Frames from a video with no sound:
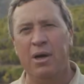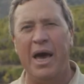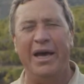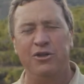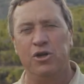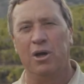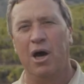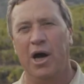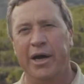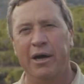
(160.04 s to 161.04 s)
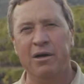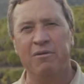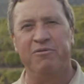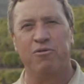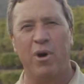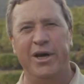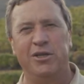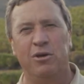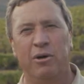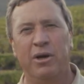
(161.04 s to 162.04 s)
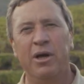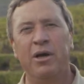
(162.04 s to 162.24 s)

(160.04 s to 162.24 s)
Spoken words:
and July, veraison